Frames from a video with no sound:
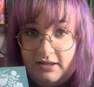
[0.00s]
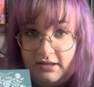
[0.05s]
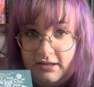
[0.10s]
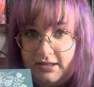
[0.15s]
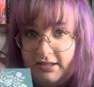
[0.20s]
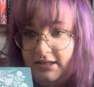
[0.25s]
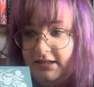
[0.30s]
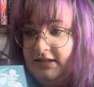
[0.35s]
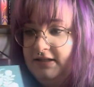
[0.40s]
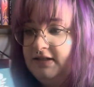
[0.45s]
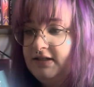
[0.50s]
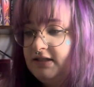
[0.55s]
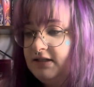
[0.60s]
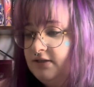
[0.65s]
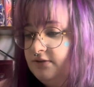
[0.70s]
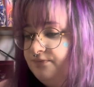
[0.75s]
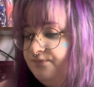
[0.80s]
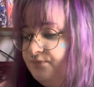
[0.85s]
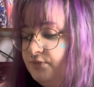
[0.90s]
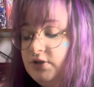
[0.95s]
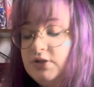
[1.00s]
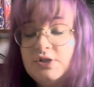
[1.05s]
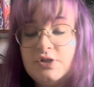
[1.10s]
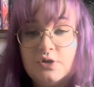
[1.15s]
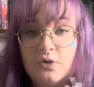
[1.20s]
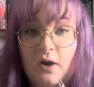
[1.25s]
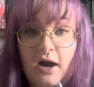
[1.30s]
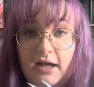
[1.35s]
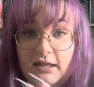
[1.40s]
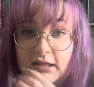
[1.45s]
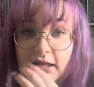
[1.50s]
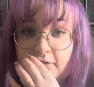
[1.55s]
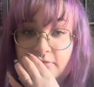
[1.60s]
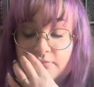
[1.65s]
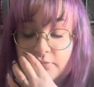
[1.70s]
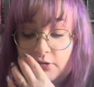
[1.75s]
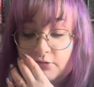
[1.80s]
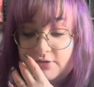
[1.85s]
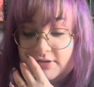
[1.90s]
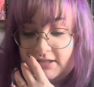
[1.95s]
this. So I love
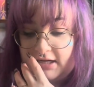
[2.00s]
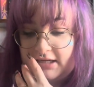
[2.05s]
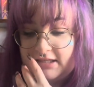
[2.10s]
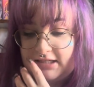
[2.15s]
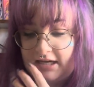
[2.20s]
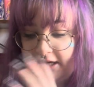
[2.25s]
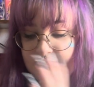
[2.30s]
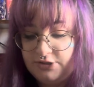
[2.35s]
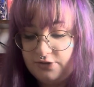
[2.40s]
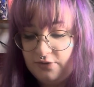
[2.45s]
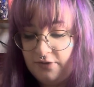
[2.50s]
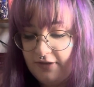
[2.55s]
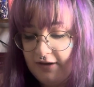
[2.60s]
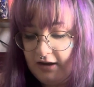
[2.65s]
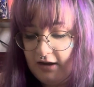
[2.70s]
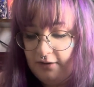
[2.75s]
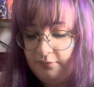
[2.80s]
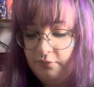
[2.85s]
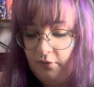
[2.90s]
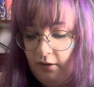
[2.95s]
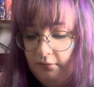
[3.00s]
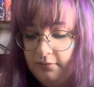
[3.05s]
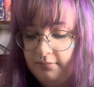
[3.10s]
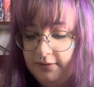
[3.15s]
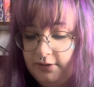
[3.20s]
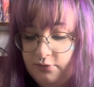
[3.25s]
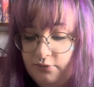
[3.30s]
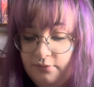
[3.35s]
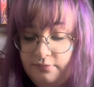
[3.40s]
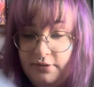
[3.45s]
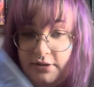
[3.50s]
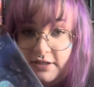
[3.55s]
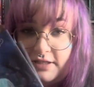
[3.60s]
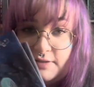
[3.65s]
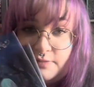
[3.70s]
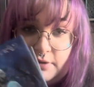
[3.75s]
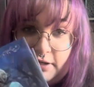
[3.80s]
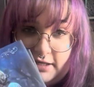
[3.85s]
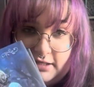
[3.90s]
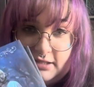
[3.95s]
both sides. I do think I probably would be
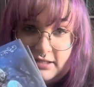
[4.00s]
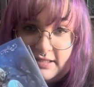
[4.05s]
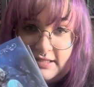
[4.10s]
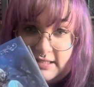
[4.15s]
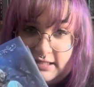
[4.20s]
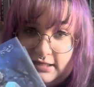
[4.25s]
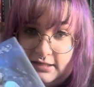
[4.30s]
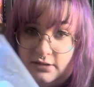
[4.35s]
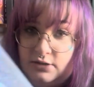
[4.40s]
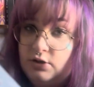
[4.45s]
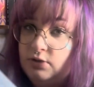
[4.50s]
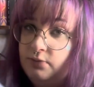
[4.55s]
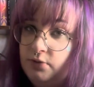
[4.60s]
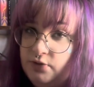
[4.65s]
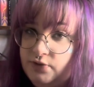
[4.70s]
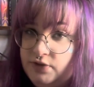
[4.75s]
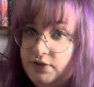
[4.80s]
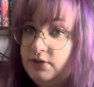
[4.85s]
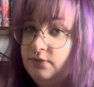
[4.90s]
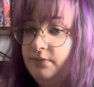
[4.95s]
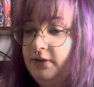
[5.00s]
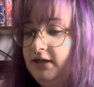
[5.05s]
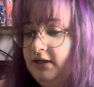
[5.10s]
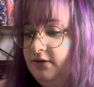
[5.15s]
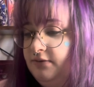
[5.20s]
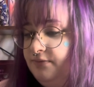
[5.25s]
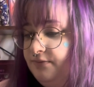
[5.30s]
displaying this side the most, but